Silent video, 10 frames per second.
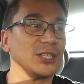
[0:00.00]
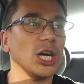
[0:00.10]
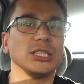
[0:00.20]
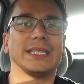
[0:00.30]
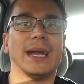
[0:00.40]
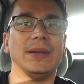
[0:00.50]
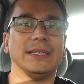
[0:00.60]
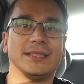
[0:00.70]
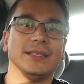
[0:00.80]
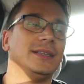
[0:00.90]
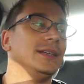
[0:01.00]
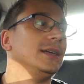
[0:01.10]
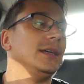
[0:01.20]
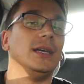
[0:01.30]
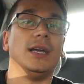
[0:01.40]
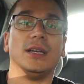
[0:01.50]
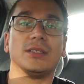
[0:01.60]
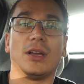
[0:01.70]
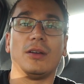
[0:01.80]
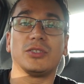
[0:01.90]
God damn it.
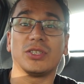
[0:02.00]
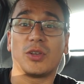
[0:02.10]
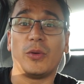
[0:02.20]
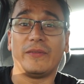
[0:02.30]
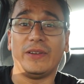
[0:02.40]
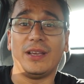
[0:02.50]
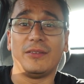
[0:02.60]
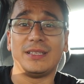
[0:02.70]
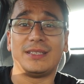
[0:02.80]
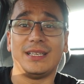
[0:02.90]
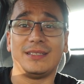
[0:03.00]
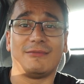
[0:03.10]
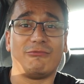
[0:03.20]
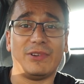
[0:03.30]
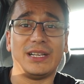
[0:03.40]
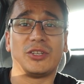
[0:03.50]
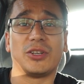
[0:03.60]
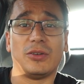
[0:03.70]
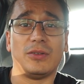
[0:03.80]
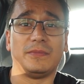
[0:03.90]
So just a quick video, this is really
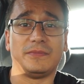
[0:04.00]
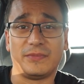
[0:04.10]
short,